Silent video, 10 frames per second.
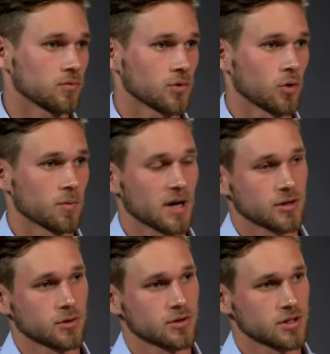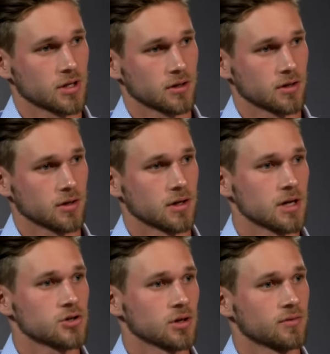Going back to what you said
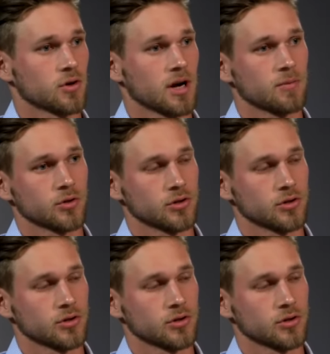initially, if you're able